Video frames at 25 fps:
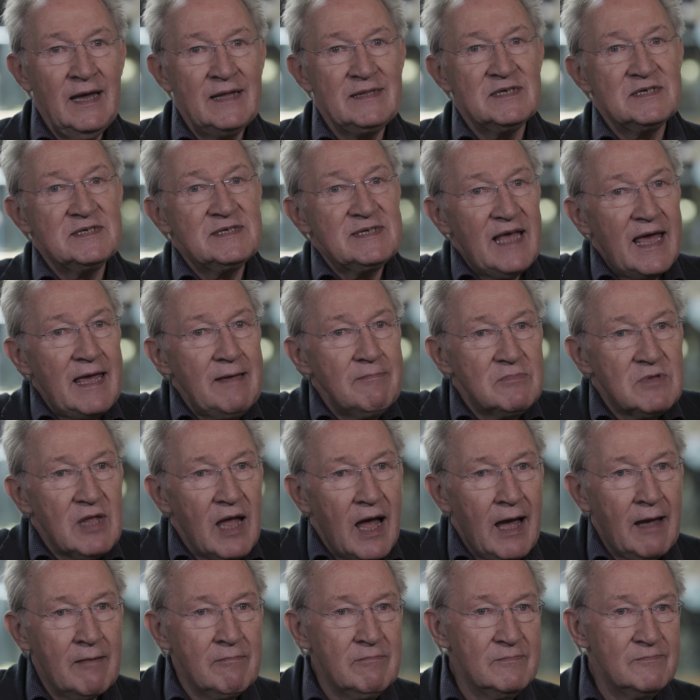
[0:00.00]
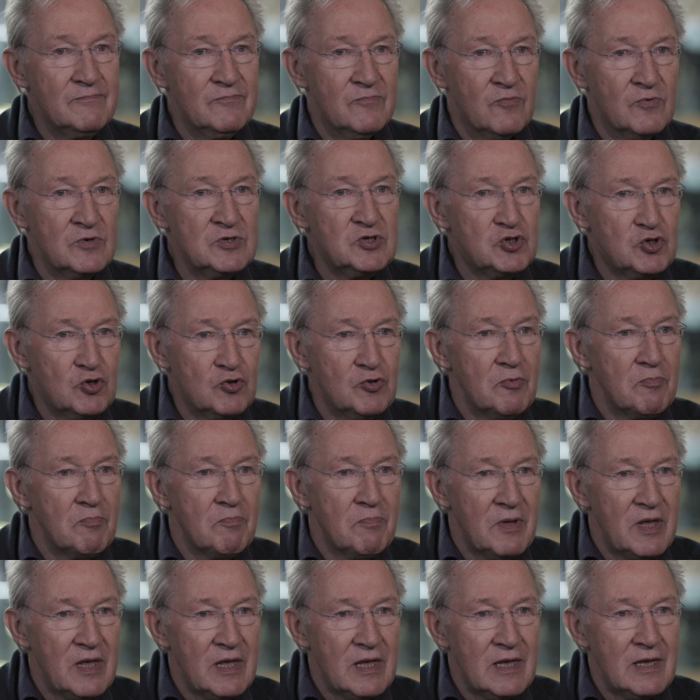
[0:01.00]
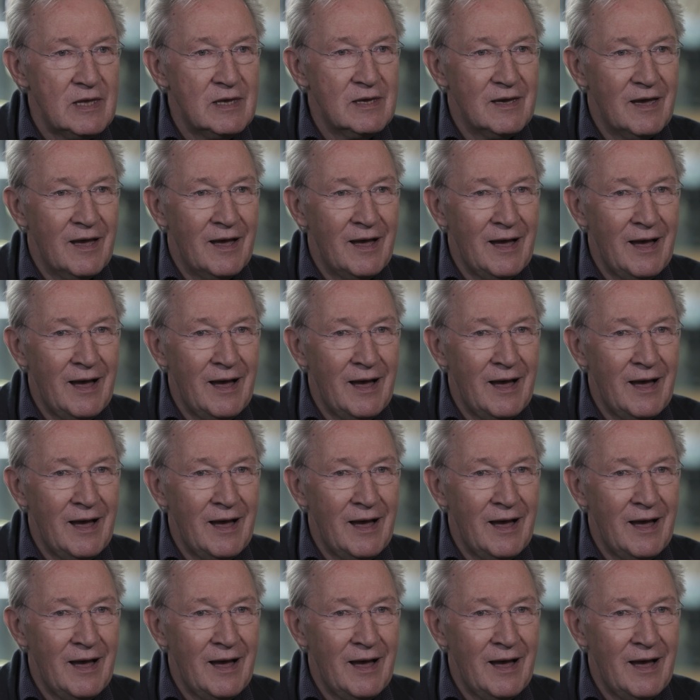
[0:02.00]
At the same time, we shouldn't be